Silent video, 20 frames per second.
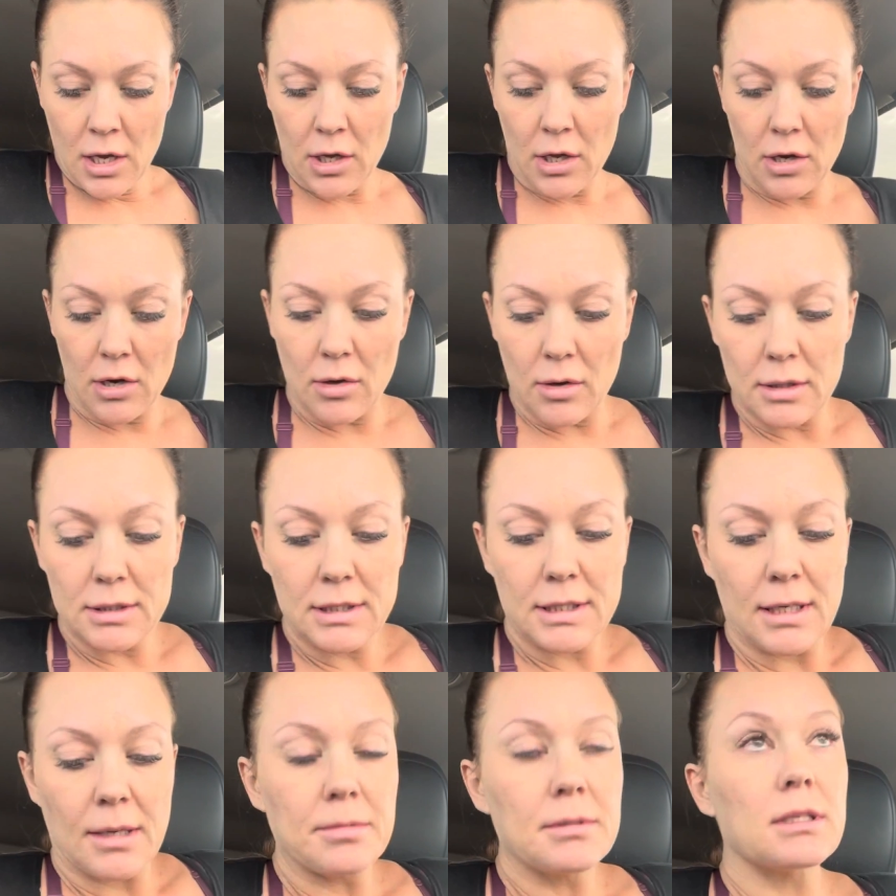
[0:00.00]
a
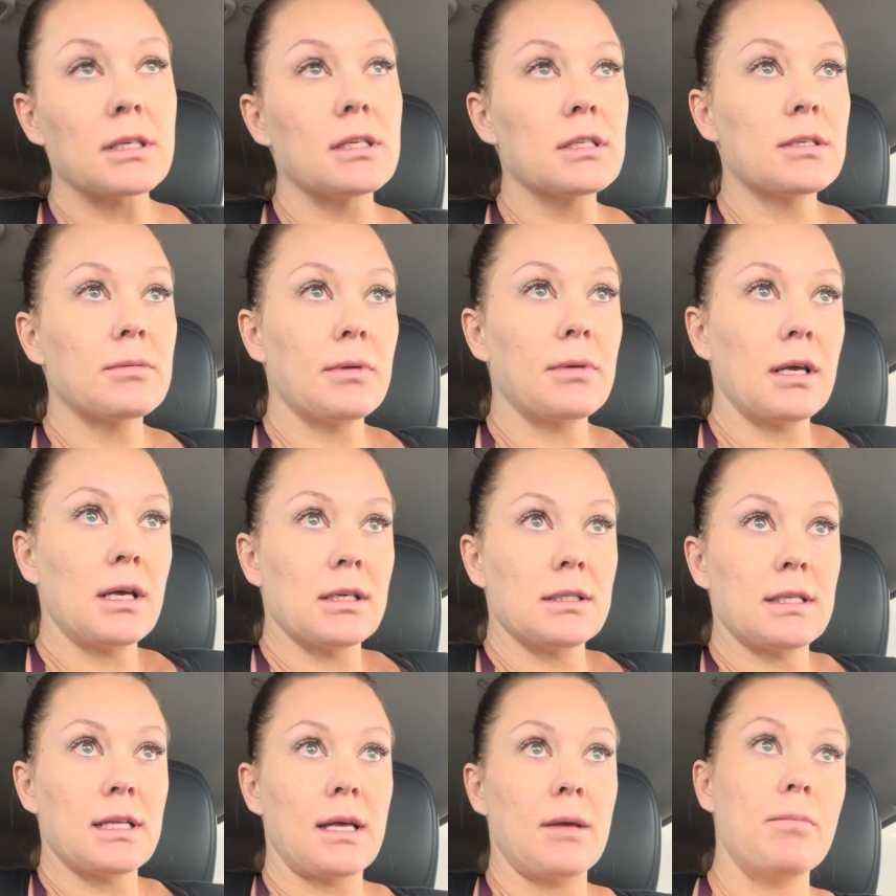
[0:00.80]
substance
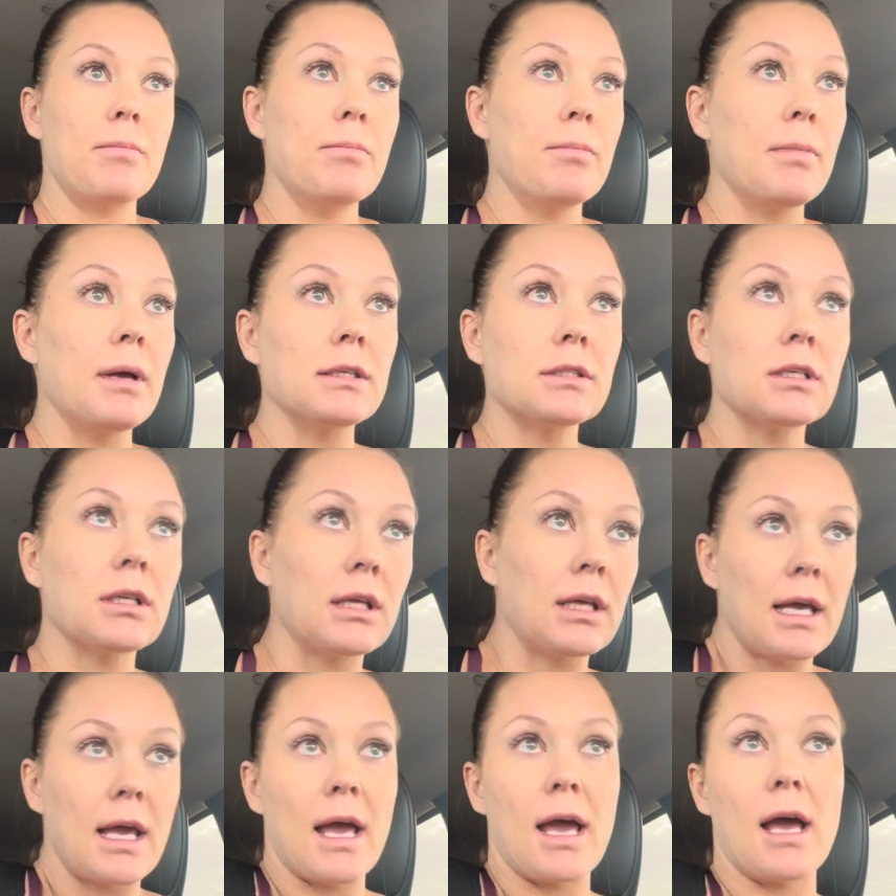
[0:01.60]
because they mentally
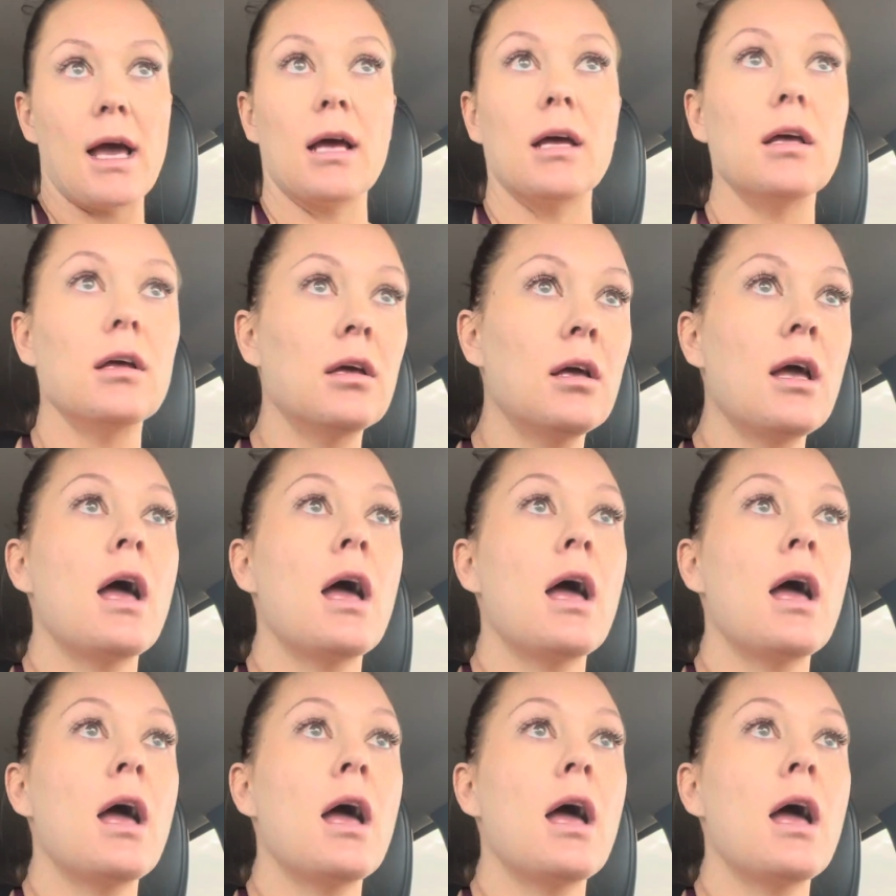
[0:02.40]
can't